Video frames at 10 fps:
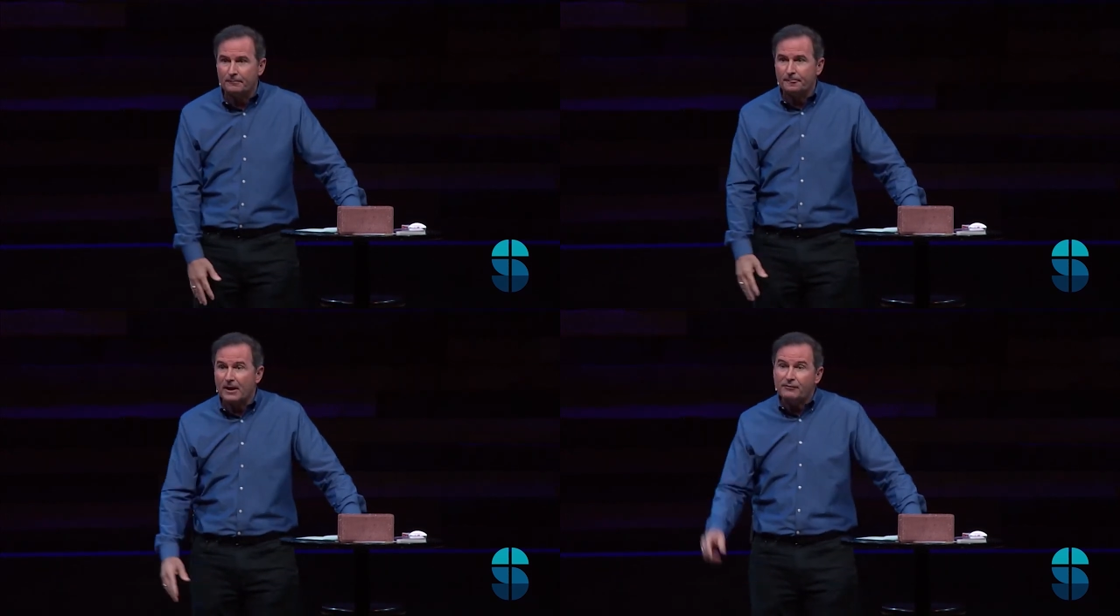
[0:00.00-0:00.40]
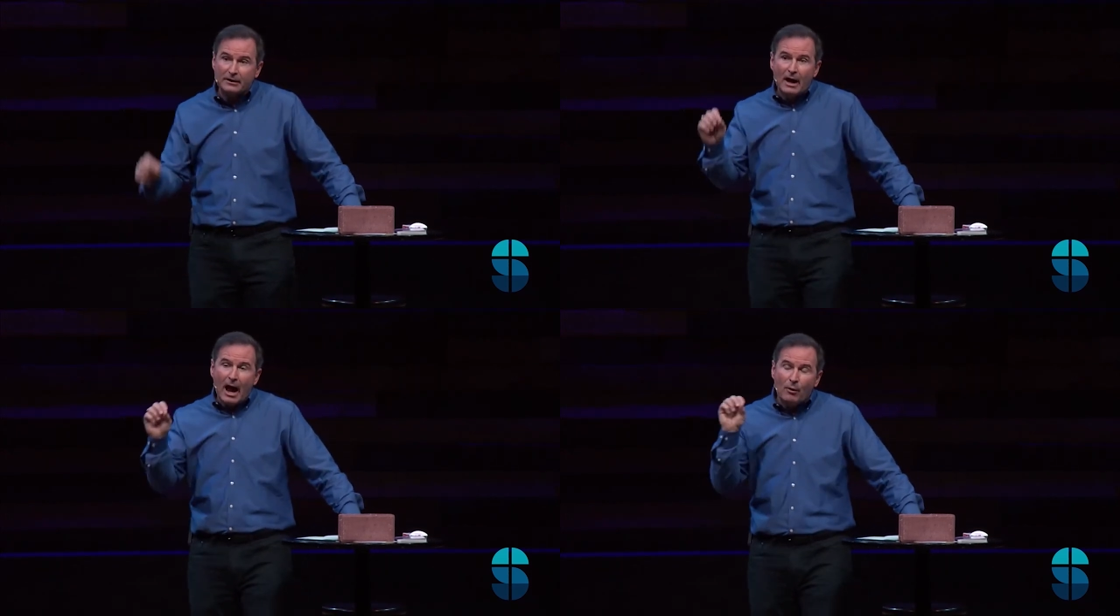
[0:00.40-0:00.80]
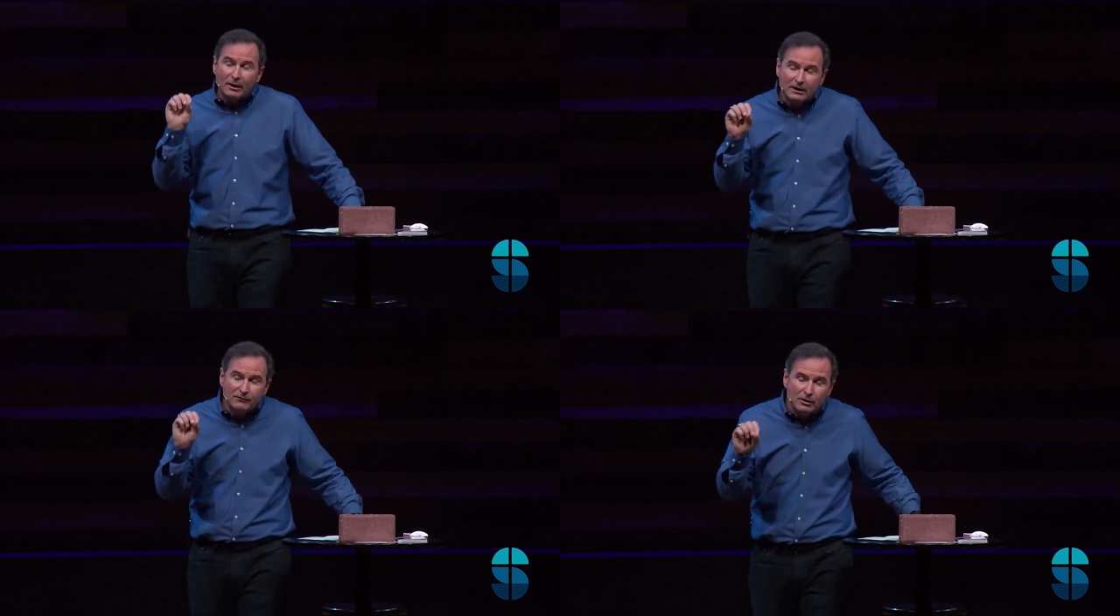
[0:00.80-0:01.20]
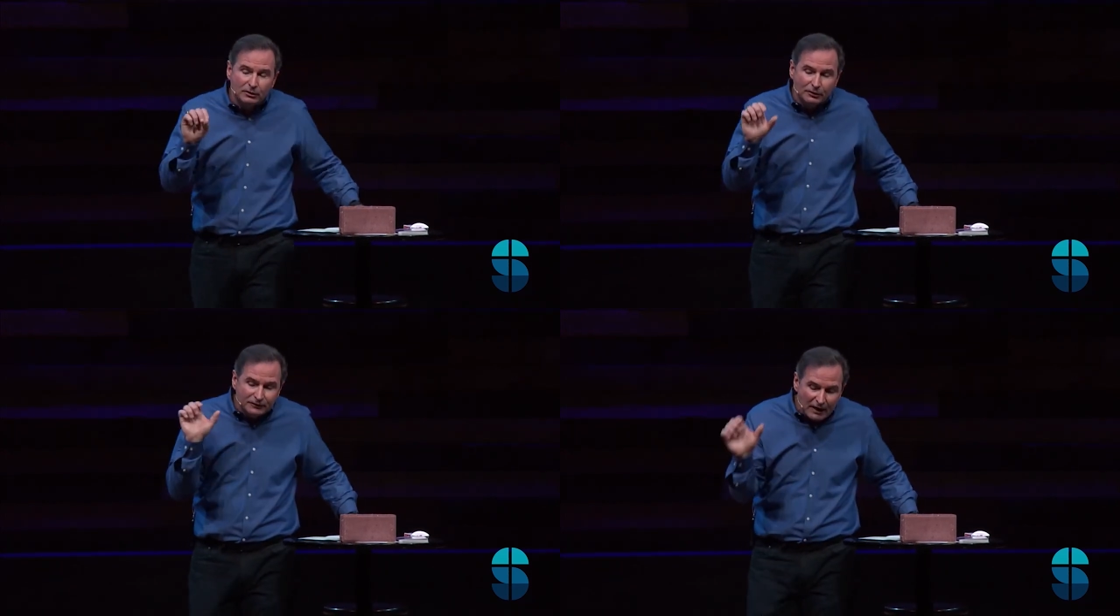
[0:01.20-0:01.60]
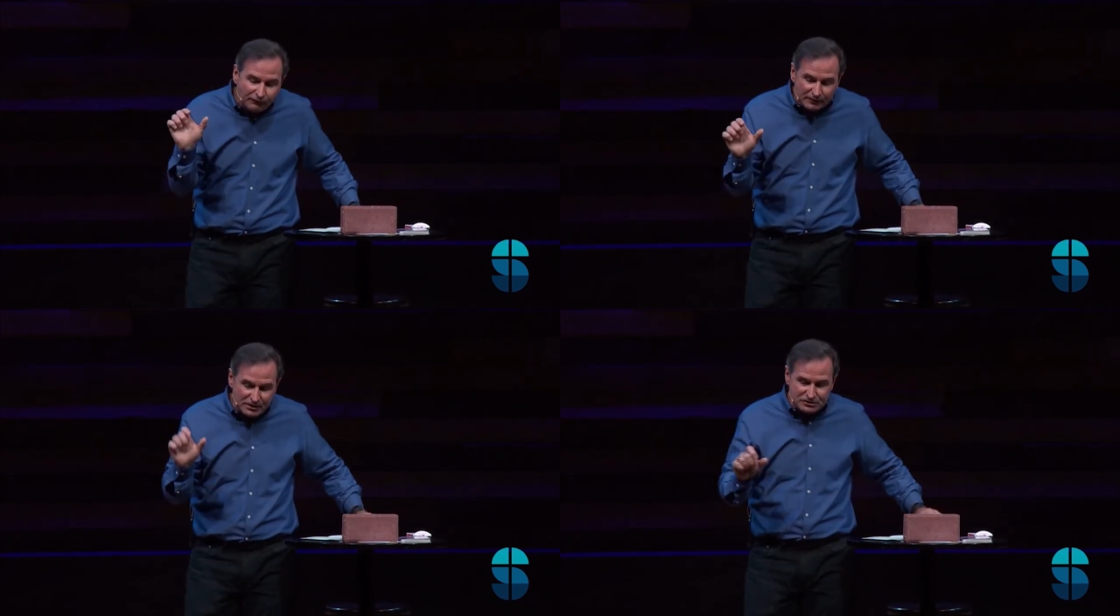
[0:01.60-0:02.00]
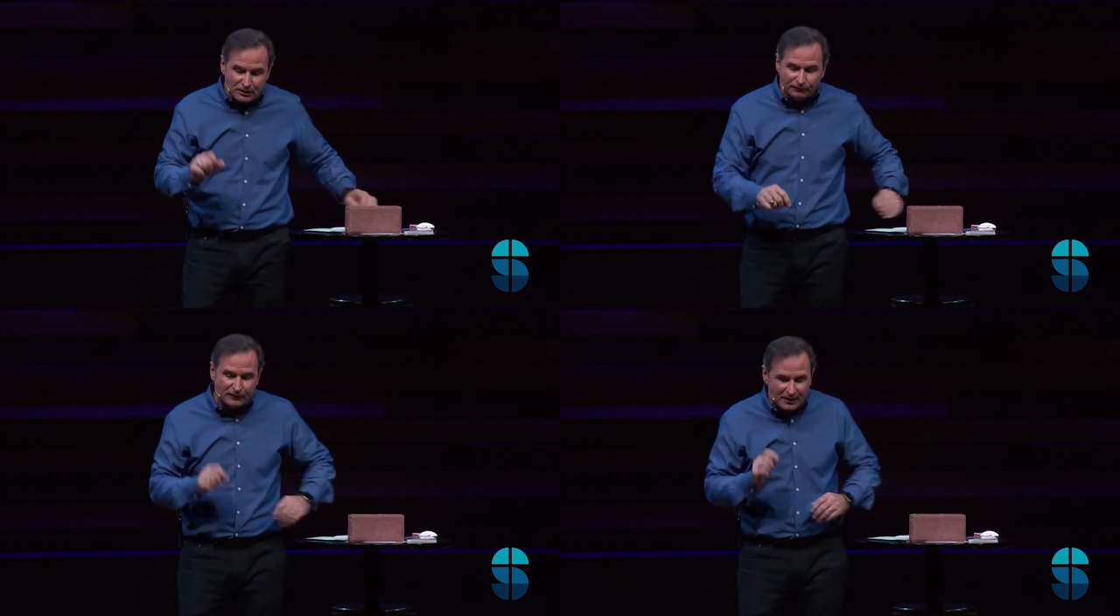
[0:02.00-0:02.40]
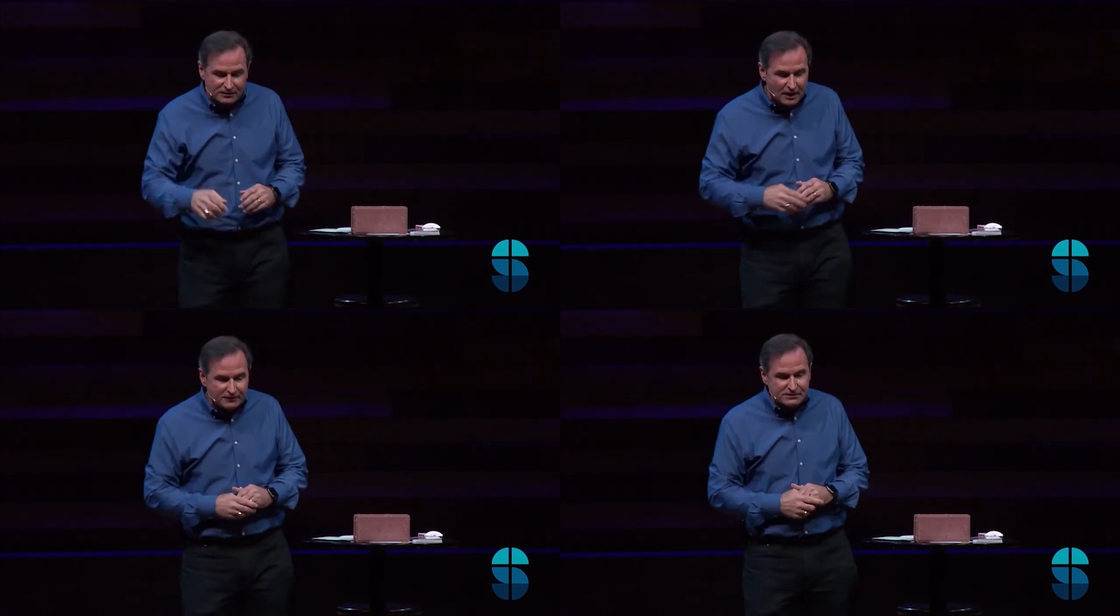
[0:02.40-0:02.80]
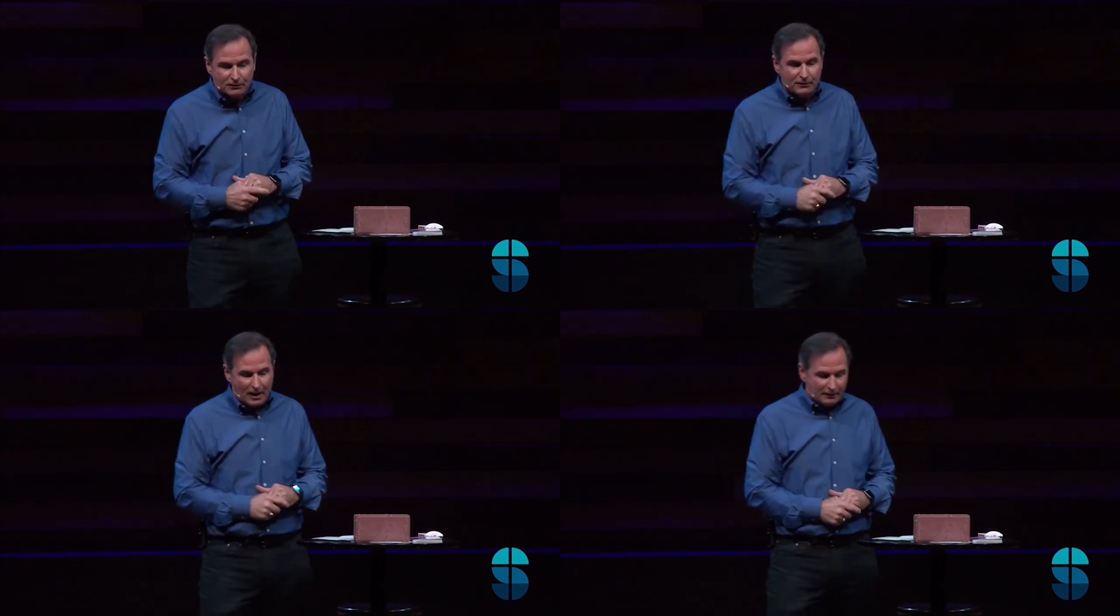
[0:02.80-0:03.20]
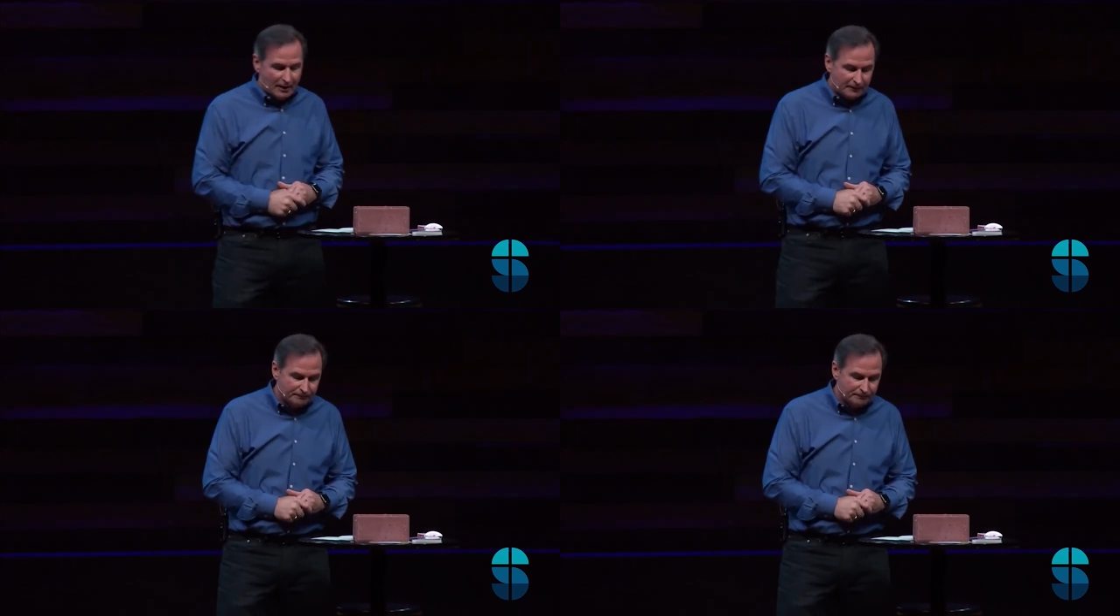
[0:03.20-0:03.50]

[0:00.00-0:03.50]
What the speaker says: In fact, I want to give you a little definition of faith. Jot this on your outline.